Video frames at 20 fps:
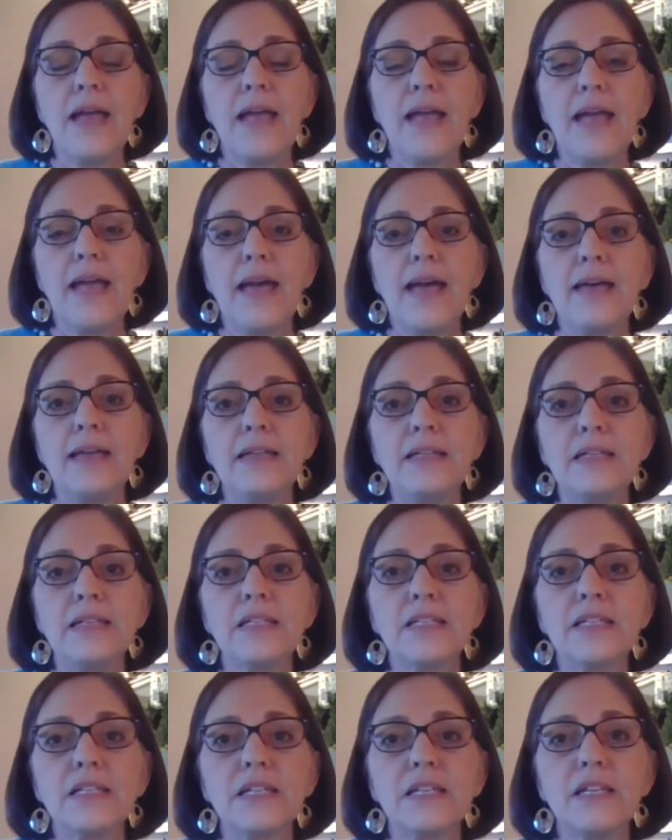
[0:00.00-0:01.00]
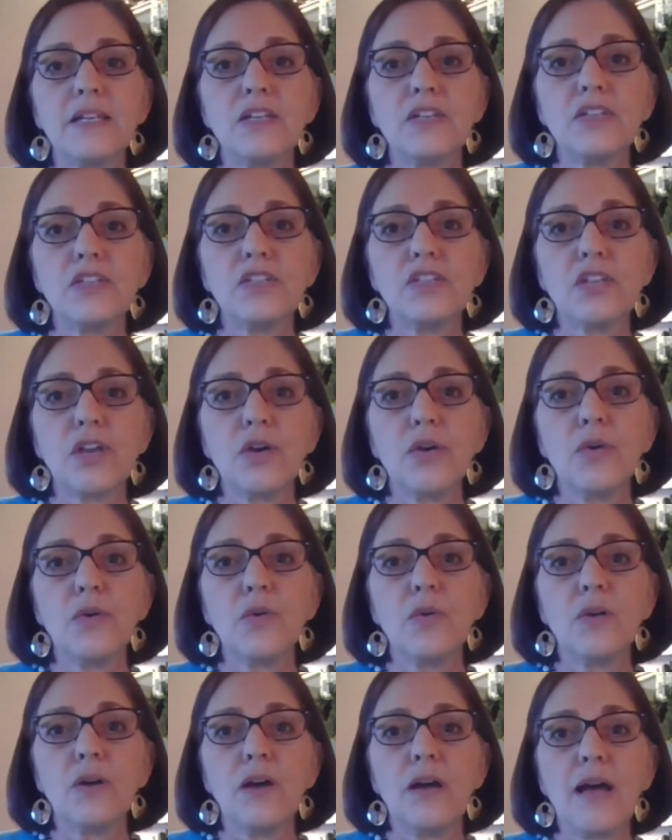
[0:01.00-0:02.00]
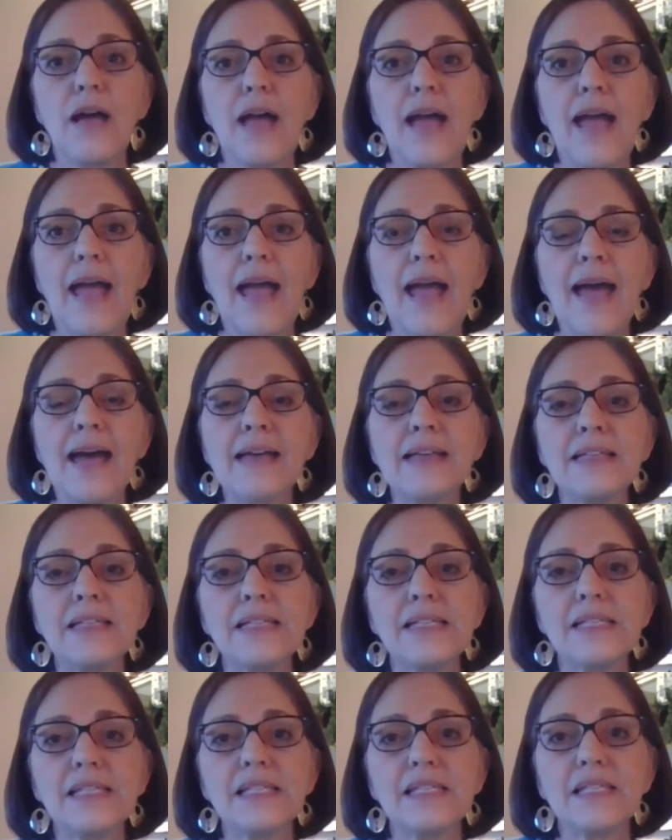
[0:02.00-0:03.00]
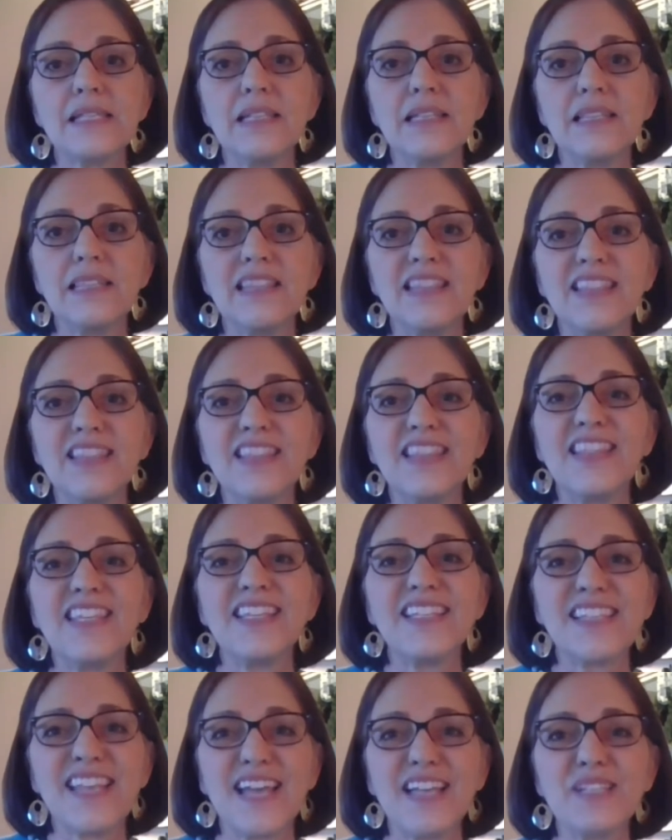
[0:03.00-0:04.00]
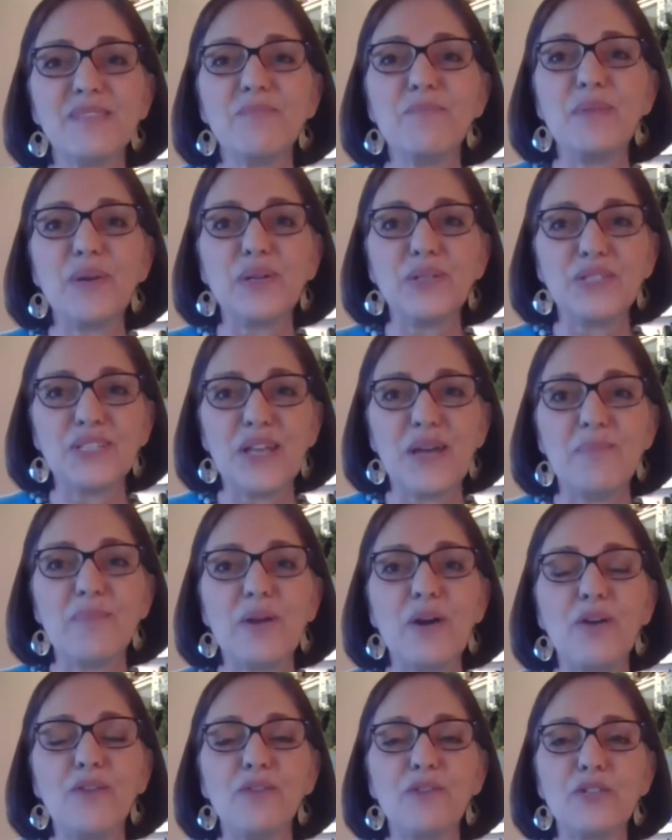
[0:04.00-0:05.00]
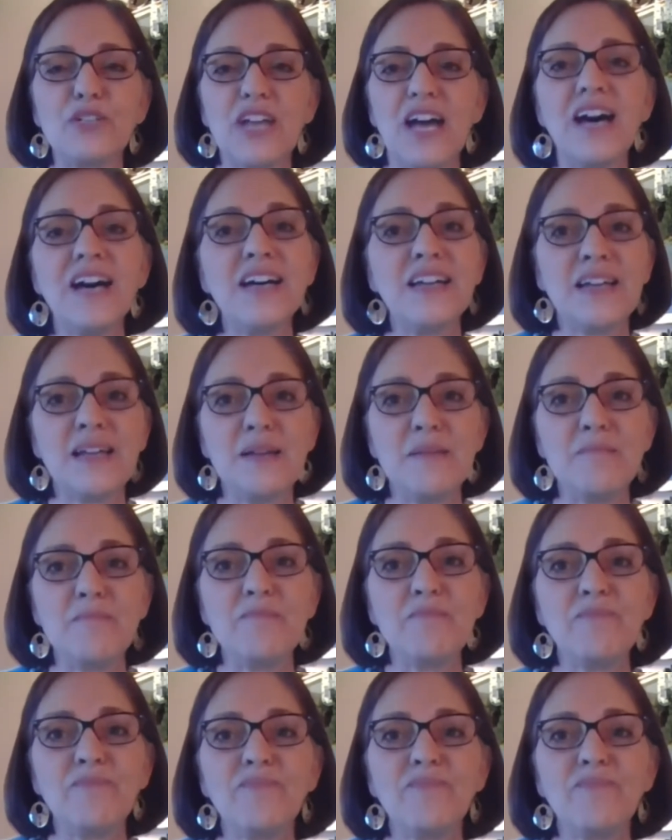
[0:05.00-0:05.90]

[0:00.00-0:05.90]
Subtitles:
And so as this has built up over time,